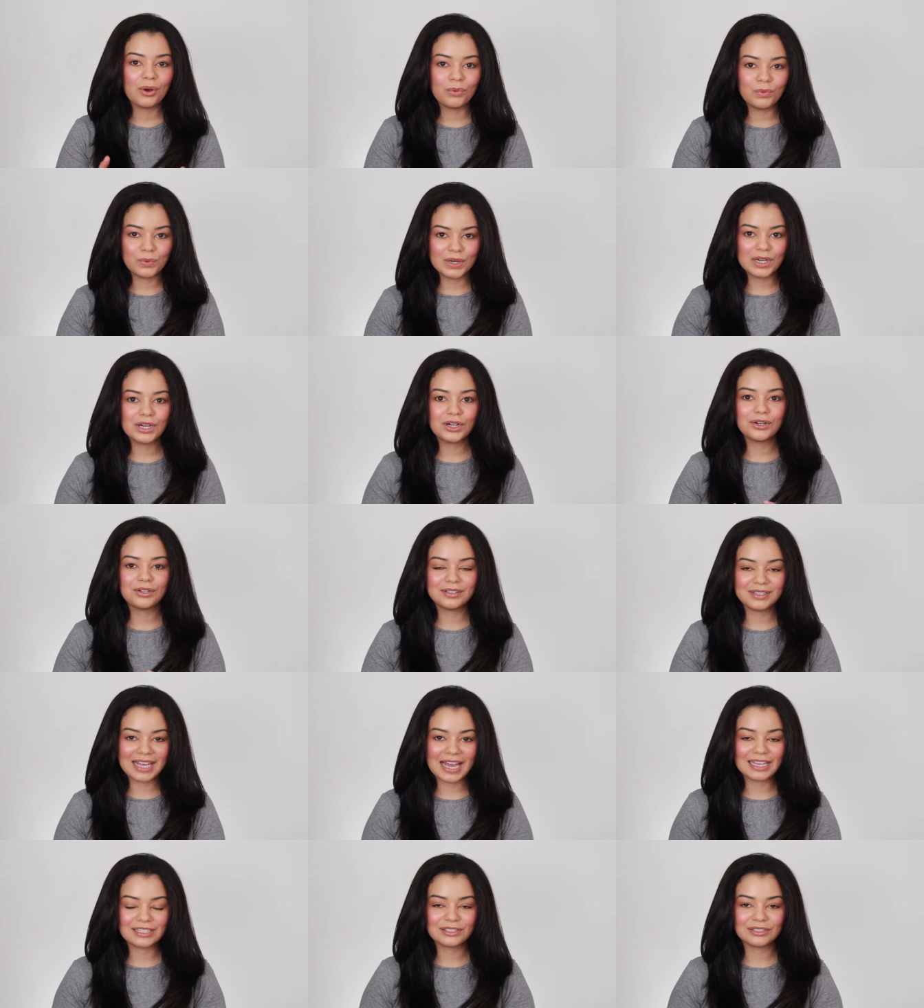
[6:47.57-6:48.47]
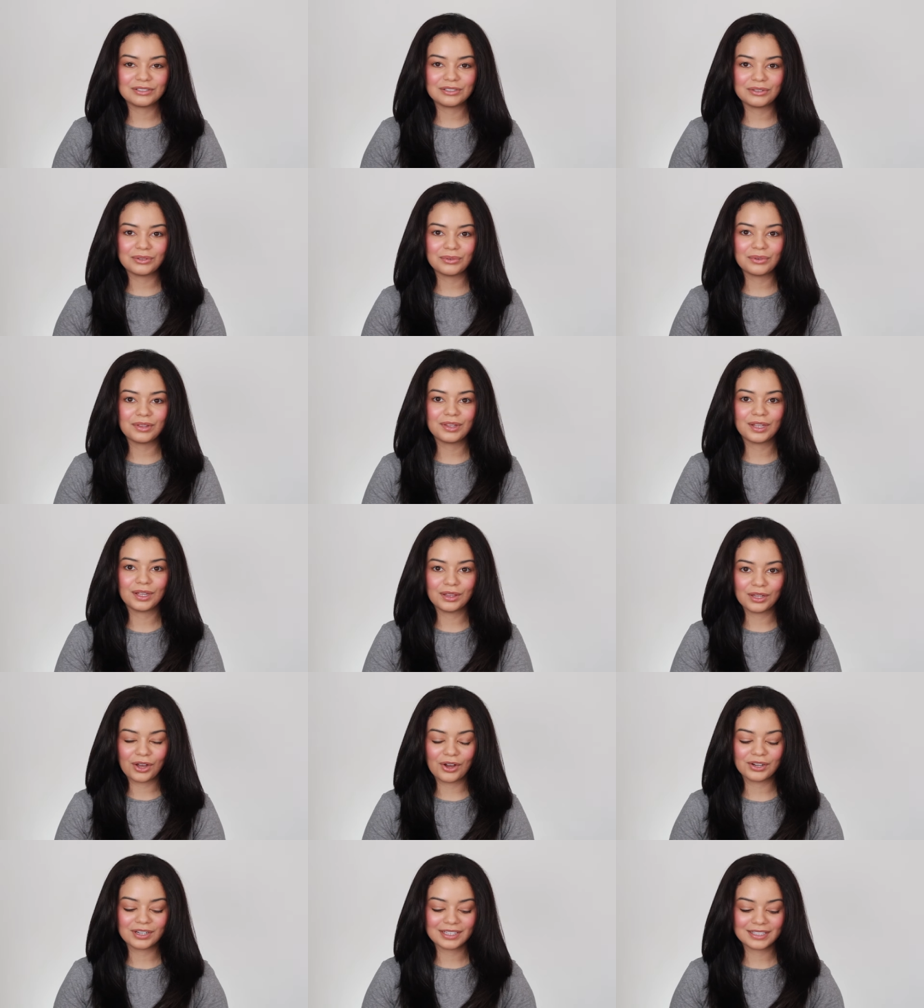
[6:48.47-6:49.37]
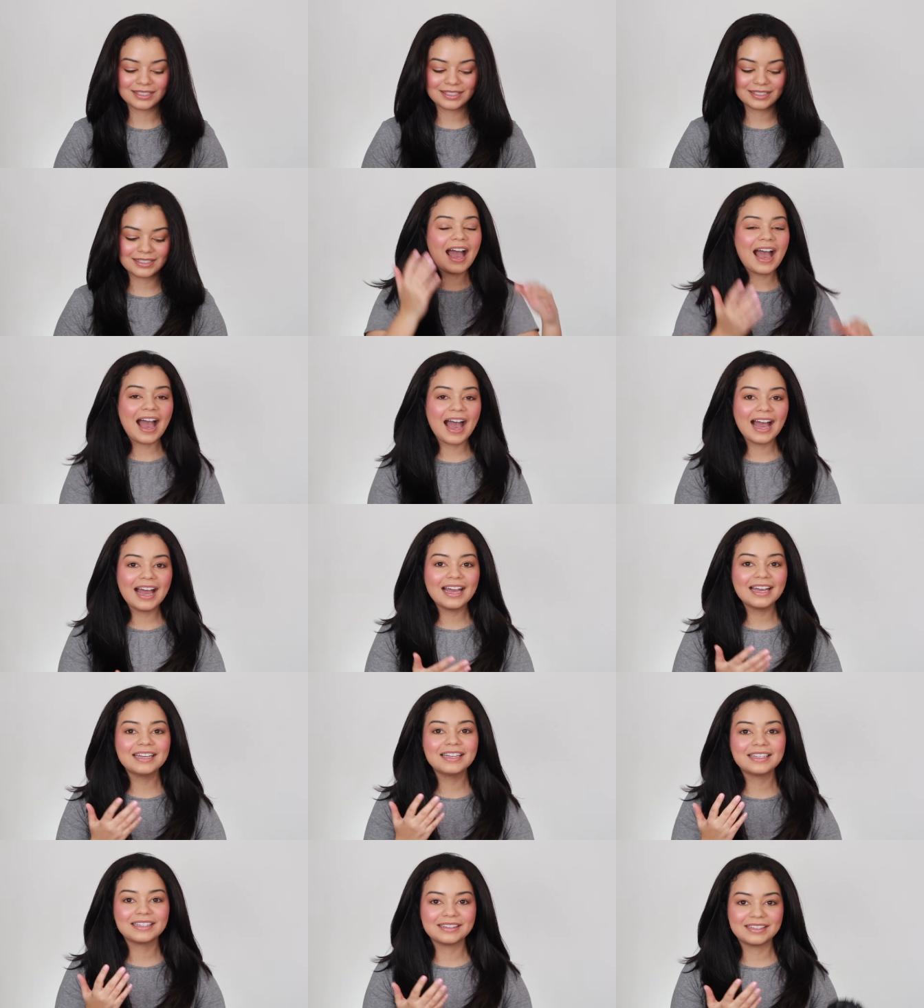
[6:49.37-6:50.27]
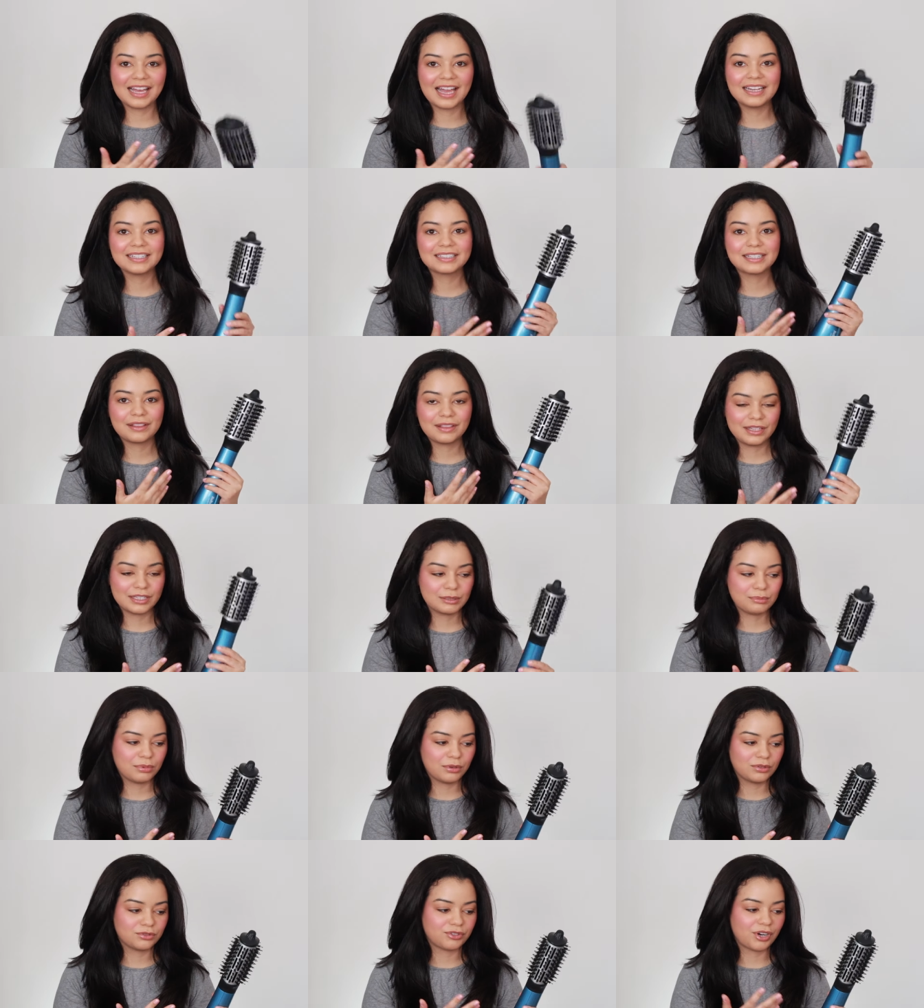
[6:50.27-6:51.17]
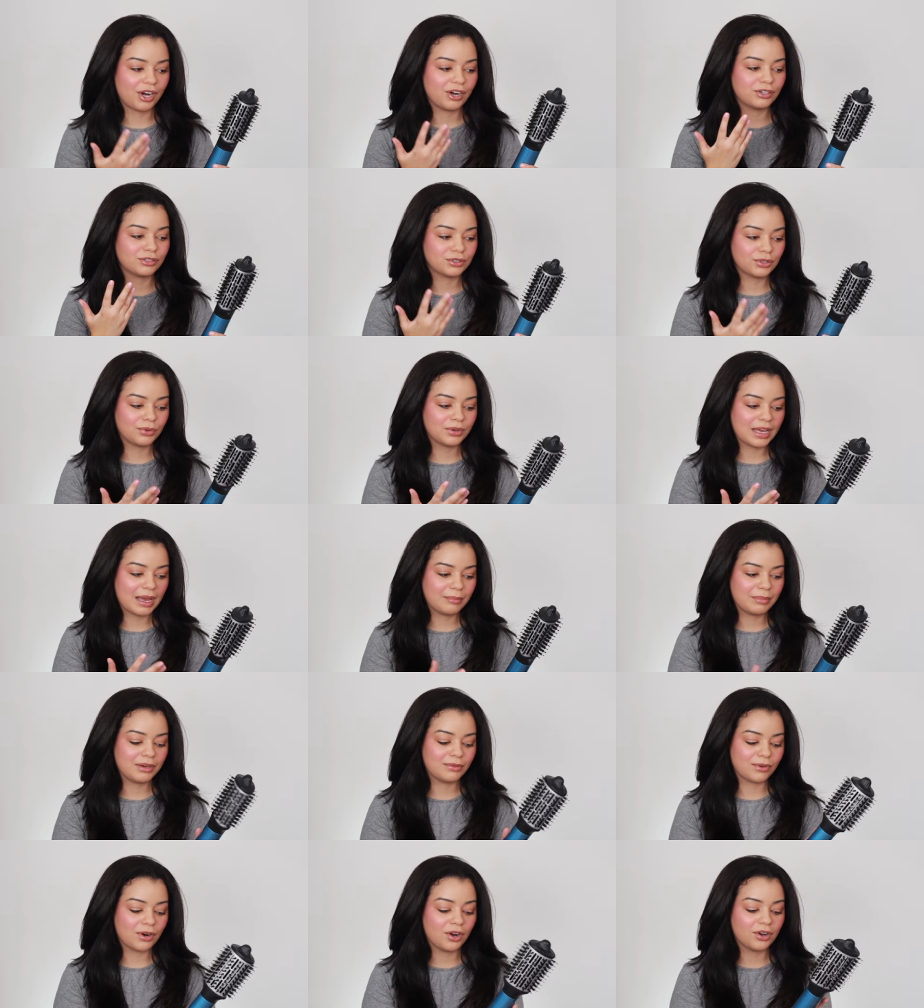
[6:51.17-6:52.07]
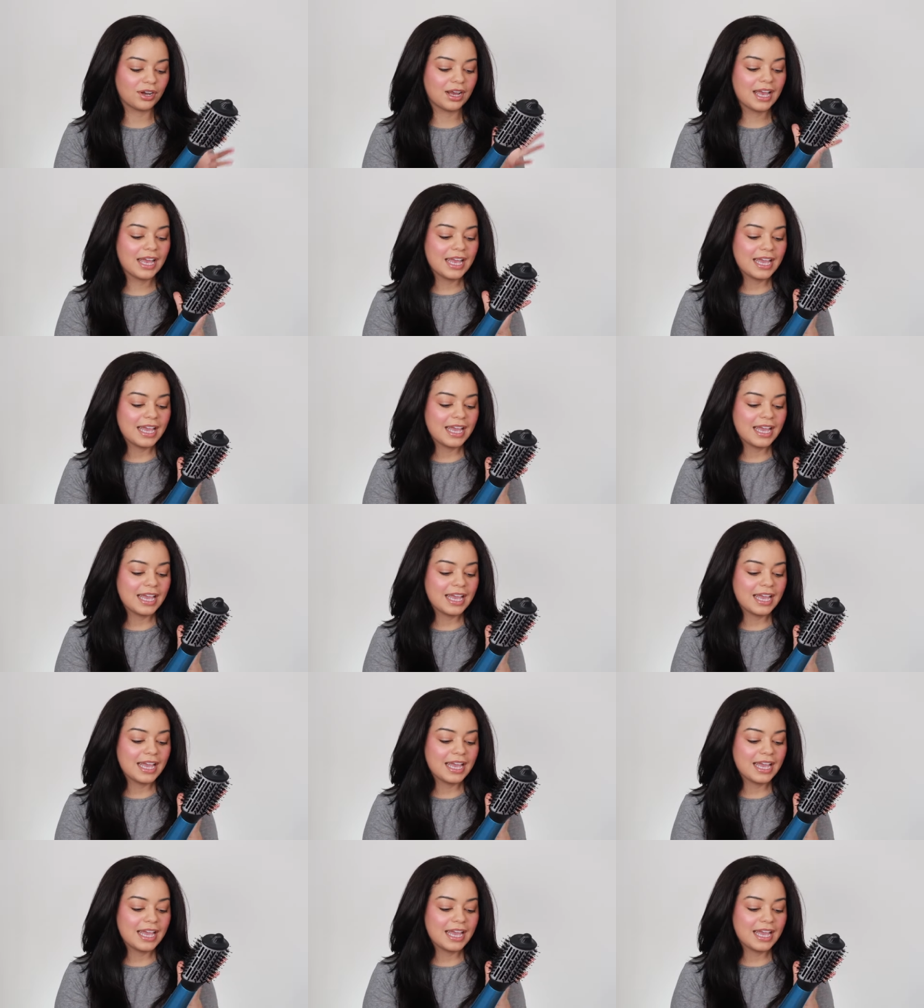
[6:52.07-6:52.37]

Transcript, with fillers: will last you the longest. I liked this blow dryer, don't get me wrong.